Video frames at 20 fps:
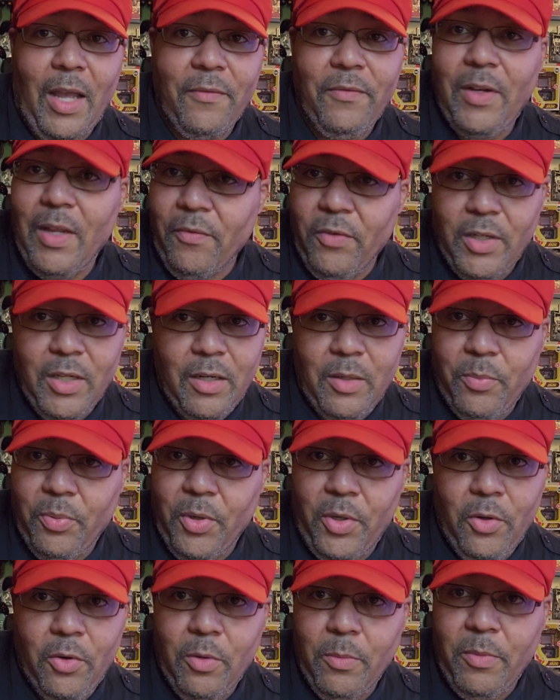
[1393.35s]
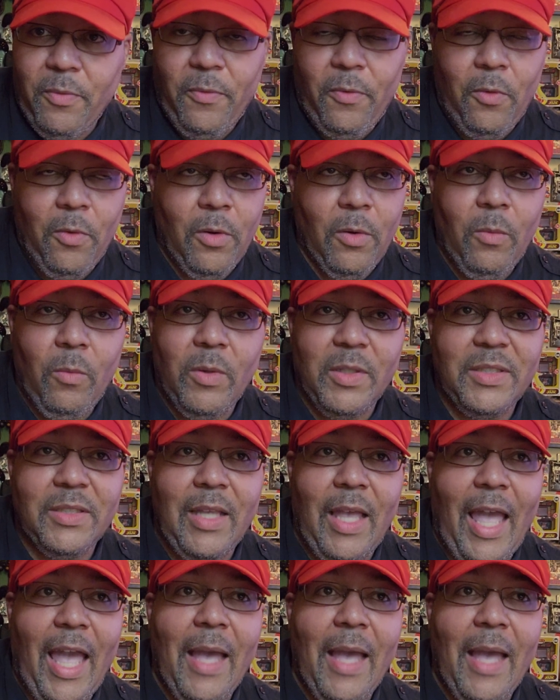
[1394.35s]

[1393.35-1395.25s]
I've never done a pre-order before, was